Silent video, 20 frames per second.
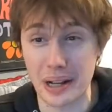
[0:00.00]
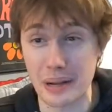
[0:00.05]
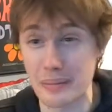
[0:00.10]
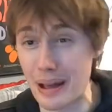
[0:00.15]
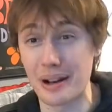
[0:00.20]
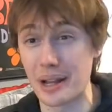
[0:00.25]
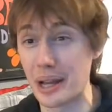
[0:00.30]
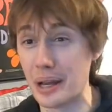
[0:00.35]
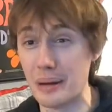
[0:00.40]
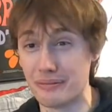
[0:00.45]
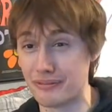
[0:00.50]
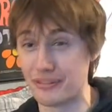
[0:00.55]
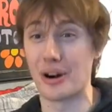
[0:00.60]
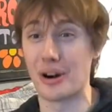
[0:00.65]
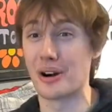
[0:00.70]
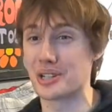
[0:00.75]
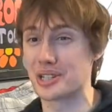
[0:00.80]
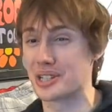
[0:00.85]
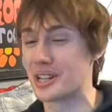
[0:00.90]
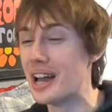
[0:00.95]
about him
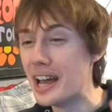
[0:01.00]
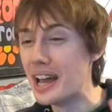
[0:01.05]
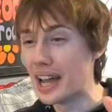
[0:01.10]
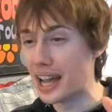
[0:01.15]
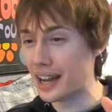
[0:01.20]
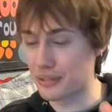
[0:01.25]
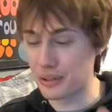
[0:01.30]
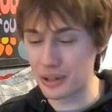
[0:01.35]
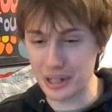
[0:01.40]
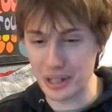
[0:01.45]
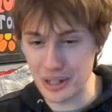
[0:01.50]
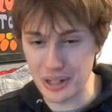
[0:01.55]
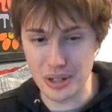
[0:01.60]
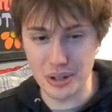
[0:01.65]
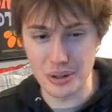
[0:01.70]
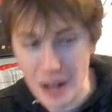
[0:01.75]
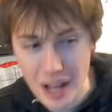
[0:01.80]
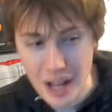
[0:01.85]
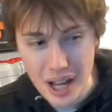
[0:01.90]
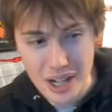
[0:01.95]
first if we're gonna
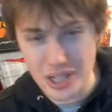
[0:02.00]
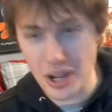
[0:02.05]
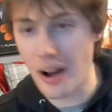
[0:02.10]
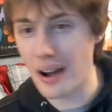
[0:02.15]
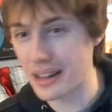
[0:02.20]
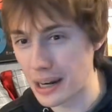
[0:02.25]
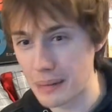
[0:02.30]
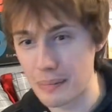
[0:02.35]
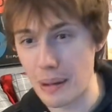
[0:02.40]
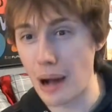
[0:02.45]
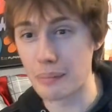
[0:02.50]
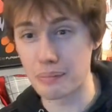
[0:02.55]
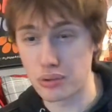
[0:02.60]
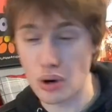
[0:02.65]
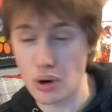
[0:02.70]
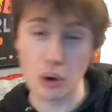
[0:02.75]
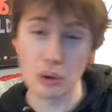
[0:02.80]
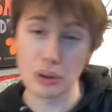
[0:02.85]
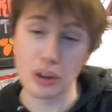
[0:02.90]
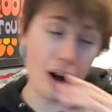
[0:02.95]
do talking about
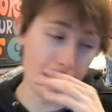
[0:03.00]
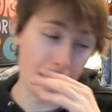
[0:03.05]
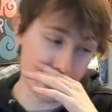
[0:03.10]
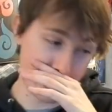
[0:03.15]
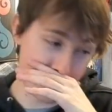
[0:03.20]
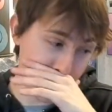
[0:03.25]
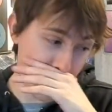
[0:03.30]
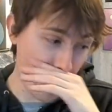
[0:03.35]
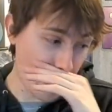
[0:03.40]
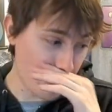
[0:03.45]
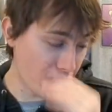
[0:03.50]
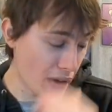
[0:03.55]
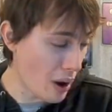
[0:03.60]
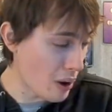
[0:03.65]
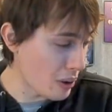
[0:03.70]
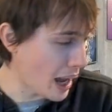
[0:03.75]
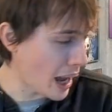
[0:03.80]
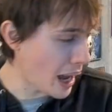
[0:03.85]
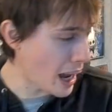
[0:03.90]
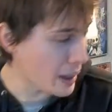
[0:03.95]
prologue stuff,
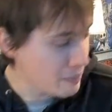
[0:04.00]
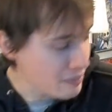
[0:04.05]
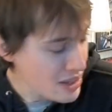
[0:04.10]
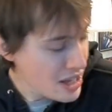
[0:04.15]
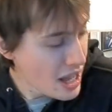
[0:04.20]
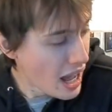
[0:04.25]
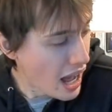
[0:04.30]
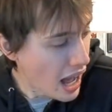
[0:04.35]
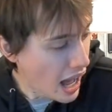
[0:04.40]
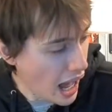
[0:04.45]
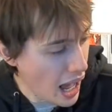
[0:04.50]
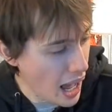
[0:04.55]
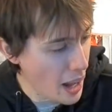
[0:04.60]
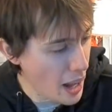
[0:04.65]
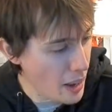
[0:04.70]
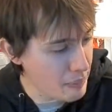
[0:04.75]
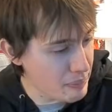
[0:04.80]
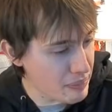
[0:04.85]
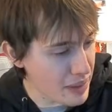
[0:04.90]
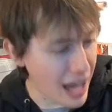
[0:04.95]
okay?
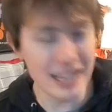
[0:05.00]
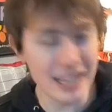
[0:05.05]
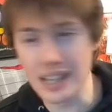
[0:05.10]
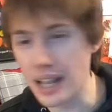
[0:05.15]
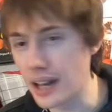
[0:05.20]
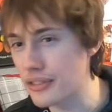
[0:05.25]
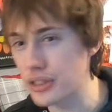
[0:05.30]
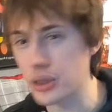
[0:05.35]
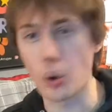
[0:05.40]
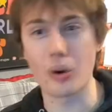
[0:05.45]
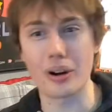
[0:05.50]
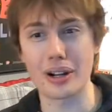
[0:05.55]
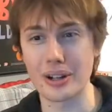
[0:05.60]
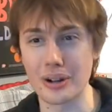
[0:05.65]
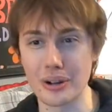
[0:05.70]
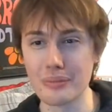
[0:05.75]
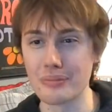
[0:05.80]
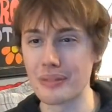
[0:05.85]
I love Thorkell.